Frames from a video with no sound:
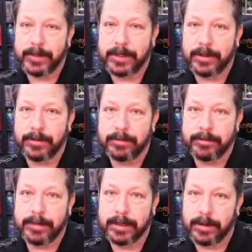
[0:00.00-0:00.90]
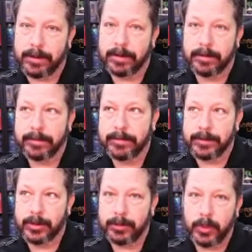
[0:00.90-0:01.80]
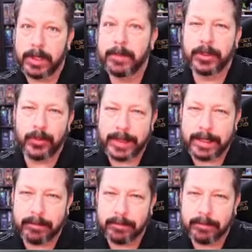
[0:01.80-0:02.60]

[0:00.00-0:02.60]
So there are somewhere in between.